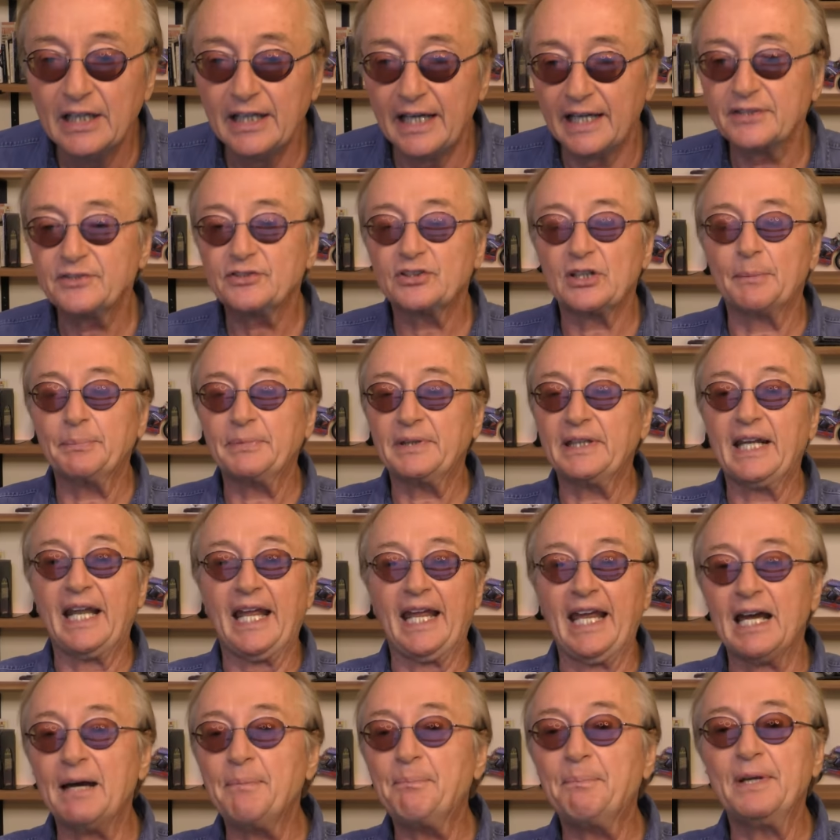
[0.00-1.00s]
and something
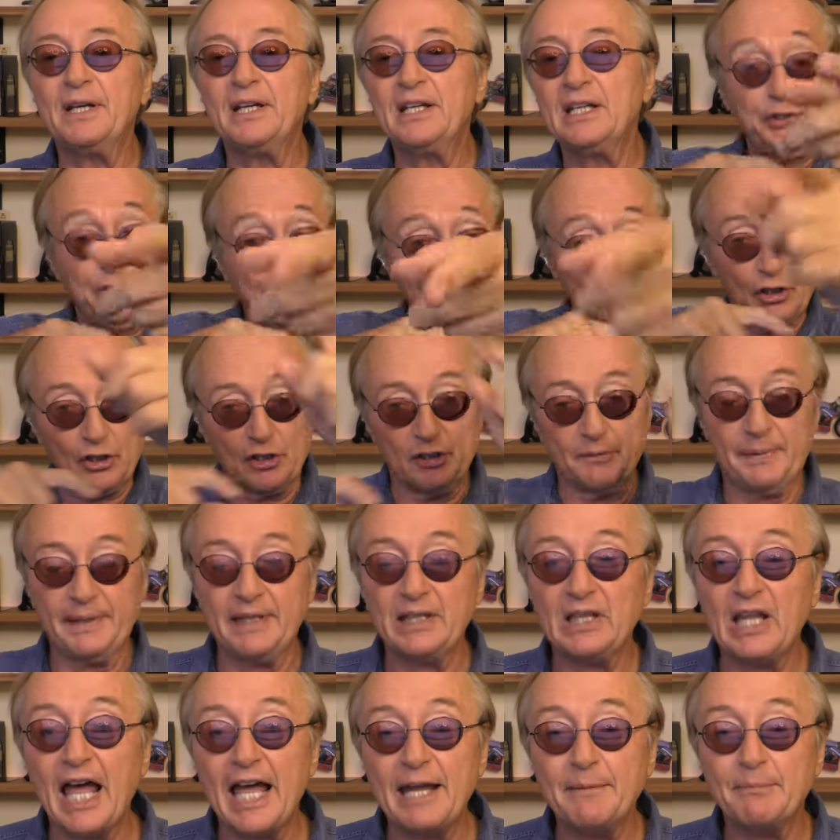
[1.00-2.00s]
happened, you're going to be
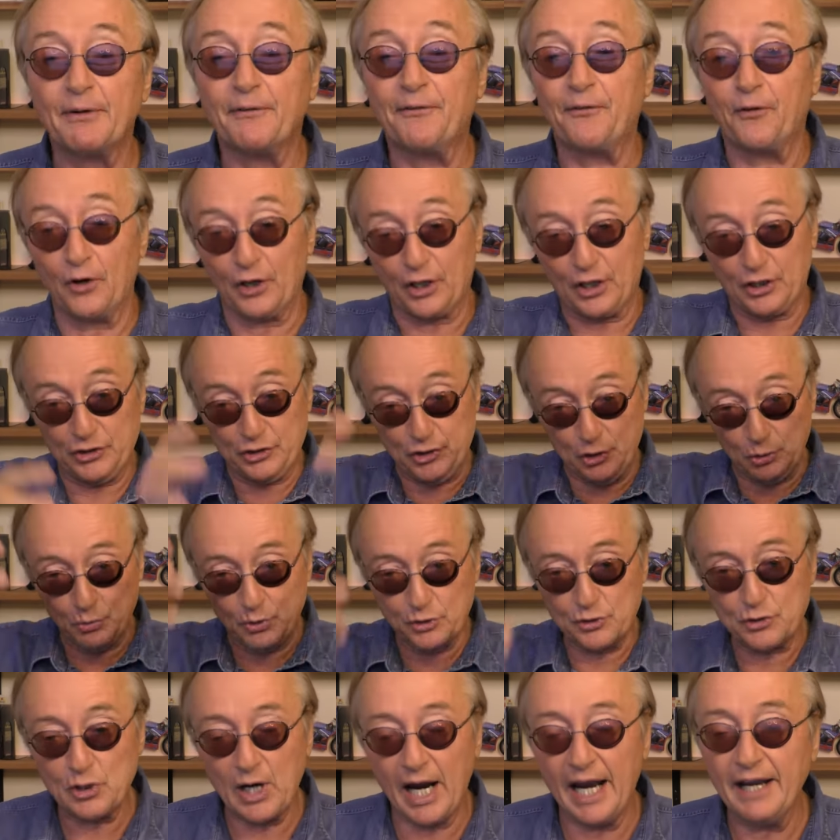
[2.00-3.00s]
liable for it because you were
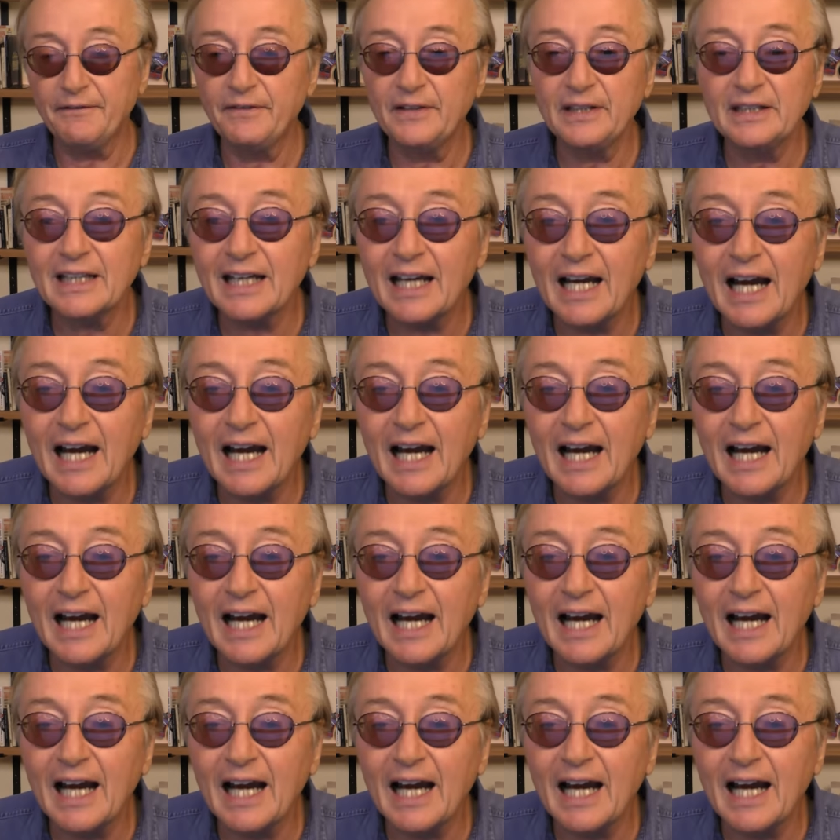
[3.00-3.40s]
driving the